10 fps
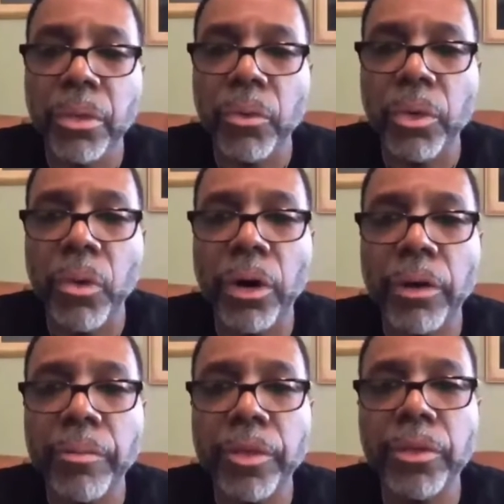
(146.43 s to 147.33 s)
We
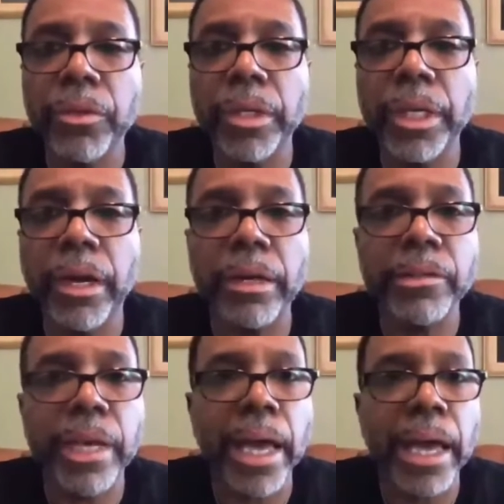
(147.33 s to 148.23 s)
welcome you in our
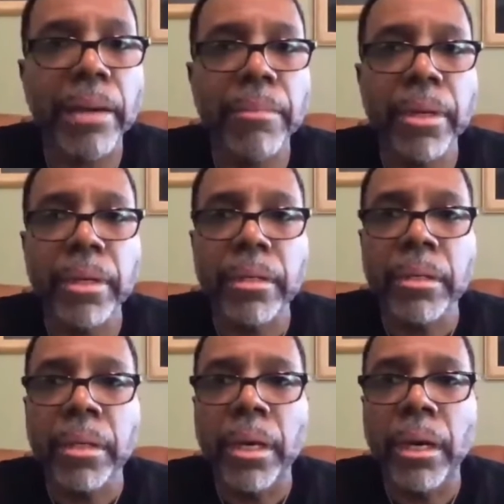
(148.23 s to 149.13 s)
time
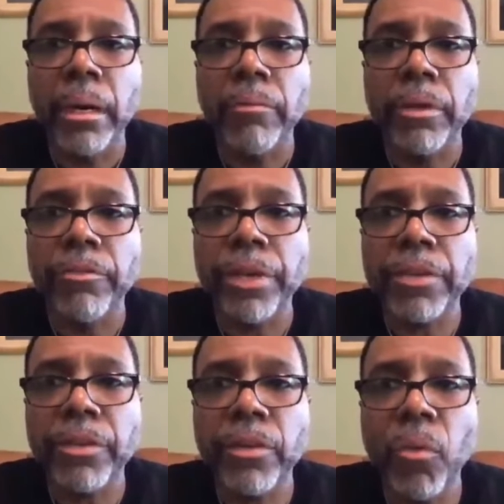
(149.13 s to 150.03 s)
of
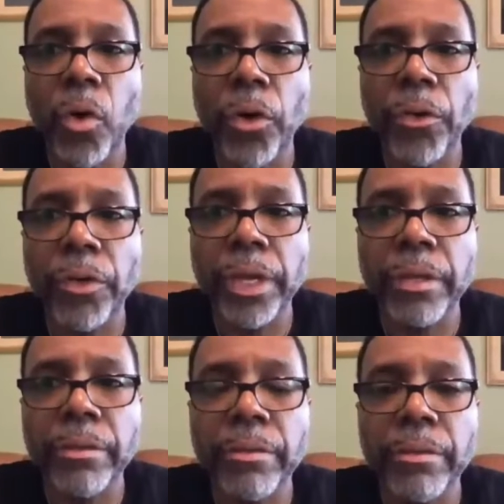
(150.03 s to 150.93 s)
confessing the word.
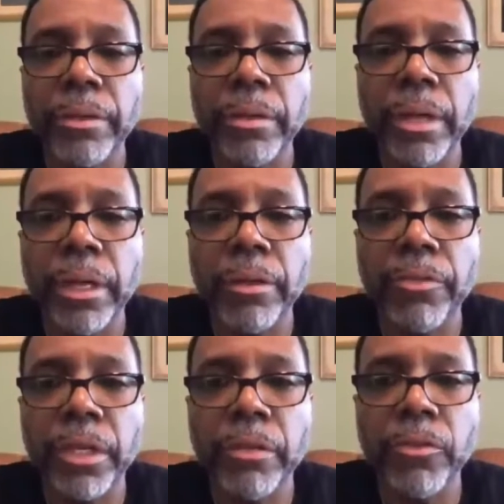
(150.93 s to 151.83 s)
And and
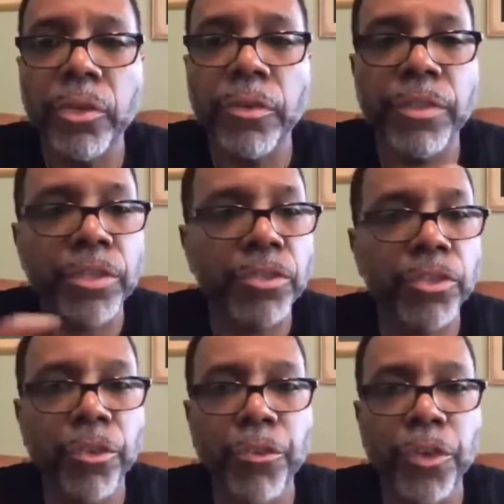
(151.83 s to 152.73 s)
if any of you, if this is
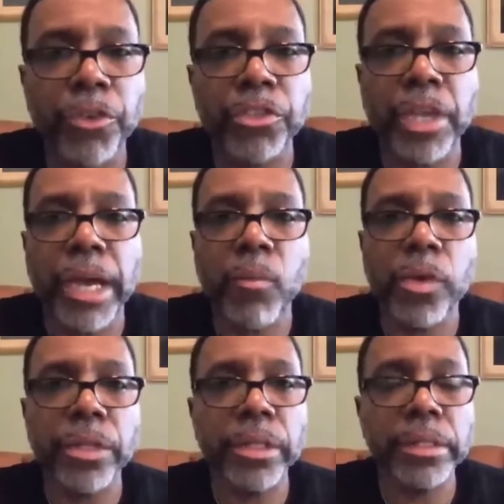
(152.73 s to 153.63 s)
your first time
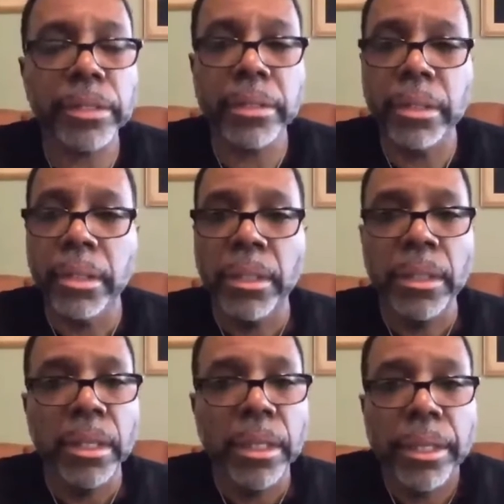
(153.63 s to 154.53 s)
with us,
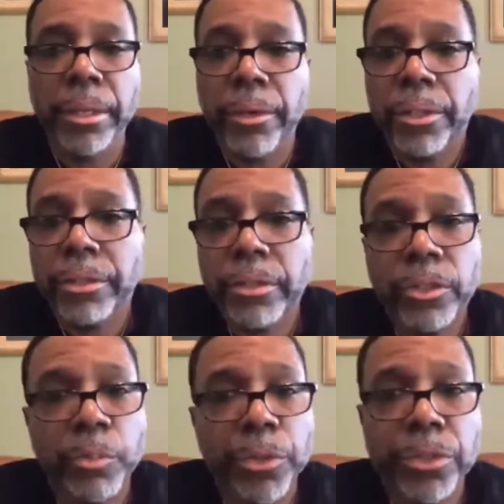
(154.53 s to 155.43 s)
you know, it's
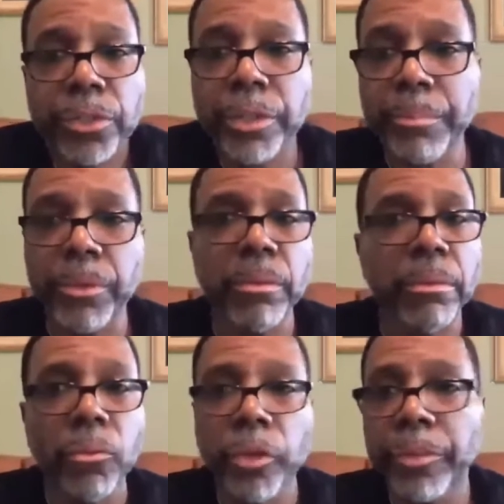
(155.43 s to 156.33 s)
it's pretty simple.
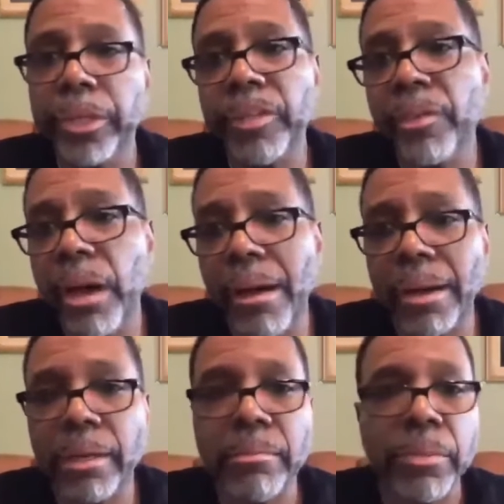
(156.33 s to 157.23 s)
We believe
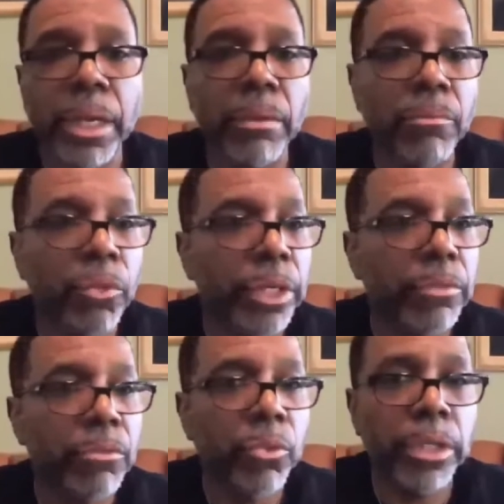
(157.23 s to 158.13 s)
God and and
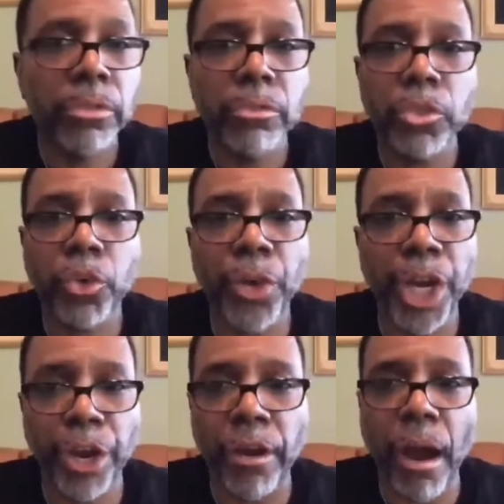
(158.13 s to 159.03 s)
we we
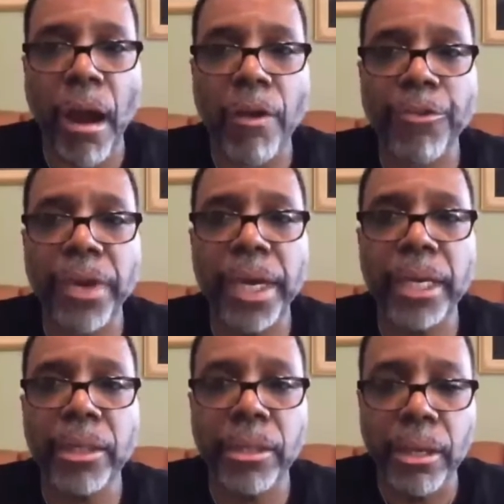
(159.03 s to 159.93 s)
trigger our
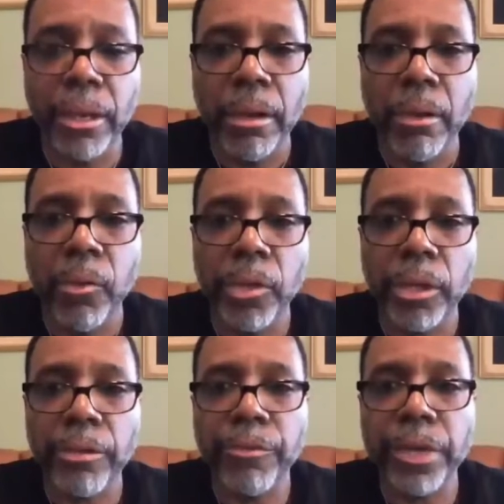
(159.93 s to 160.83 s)
faith with the
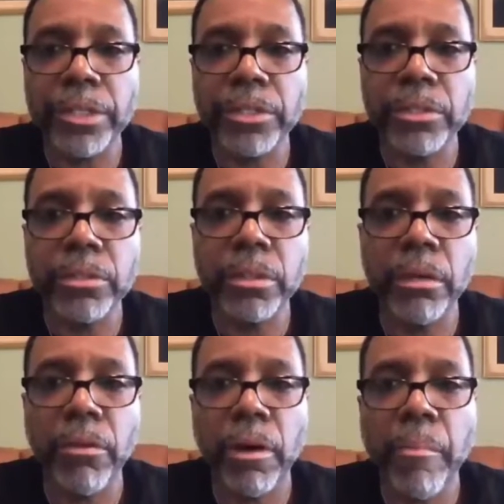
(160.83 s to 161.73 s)
confessions
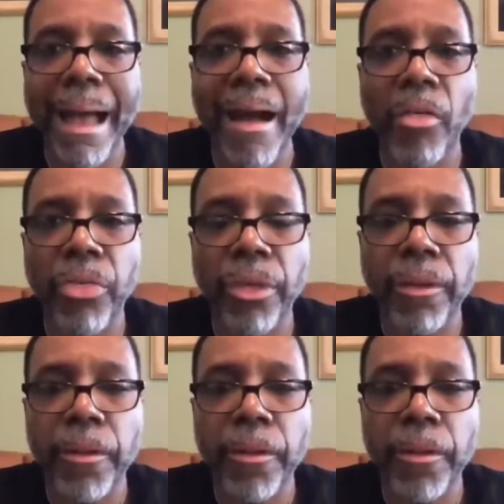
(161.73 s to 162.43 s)
of our mouth.